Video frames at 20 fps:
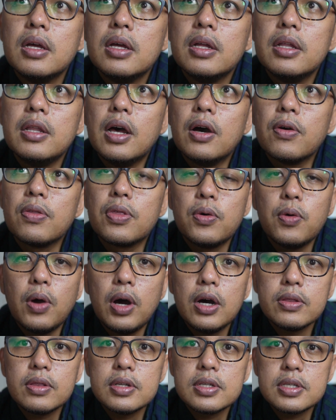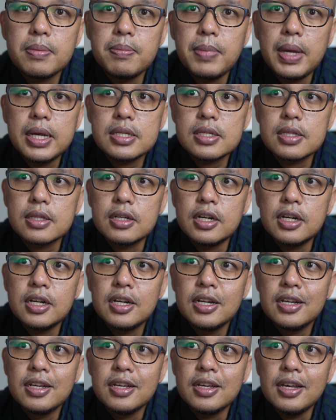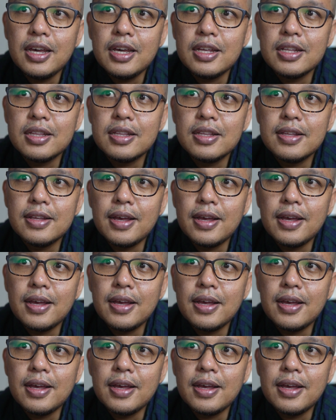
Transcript: Now, throughout the semester, and